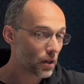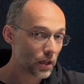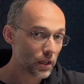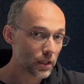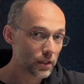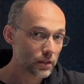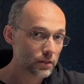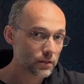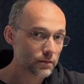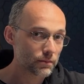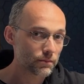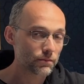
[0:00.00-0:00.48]
it.
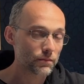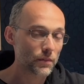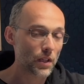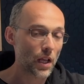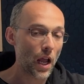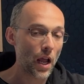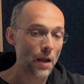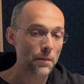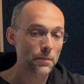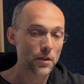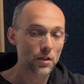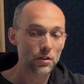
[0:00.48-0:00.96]

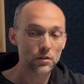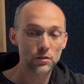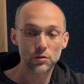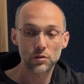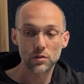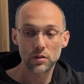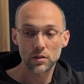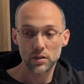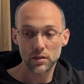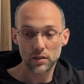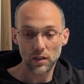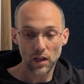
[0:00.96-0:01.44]
I'm going to
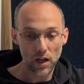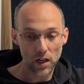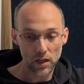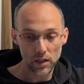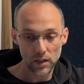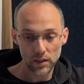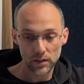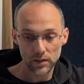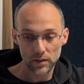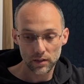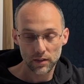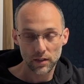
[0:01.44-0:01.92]
install
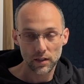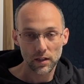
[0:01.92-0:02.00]
it